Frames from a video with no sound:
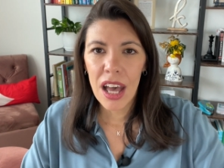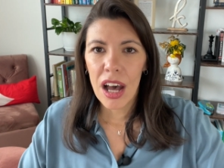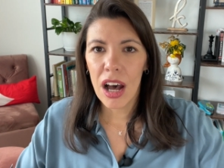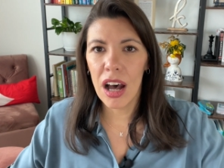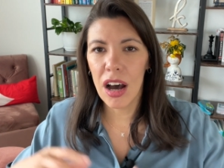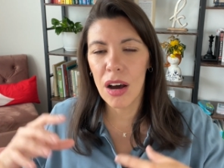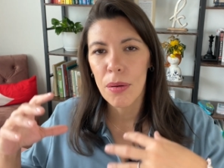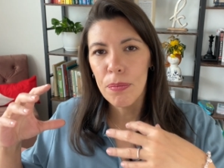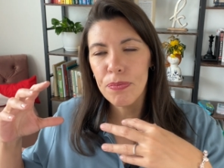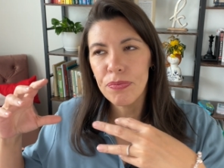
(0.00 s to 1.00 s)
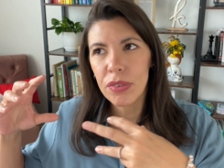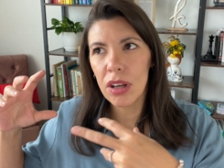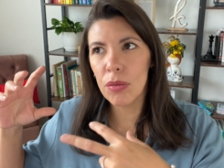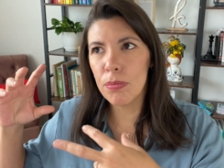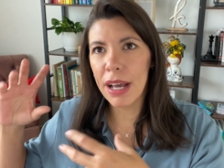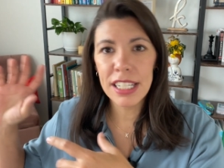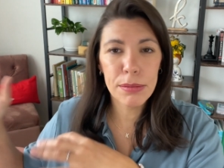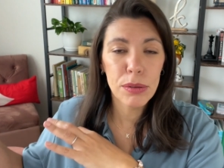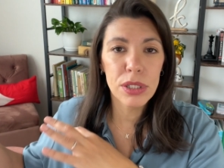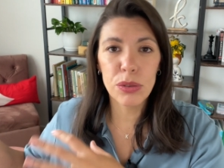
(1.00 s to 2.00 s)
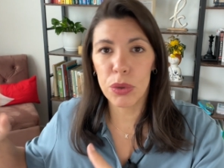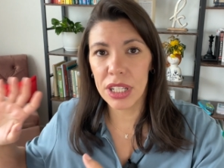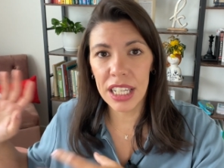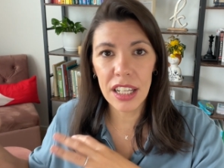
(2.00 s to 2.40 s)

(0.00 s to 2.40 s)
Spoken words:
My husband was working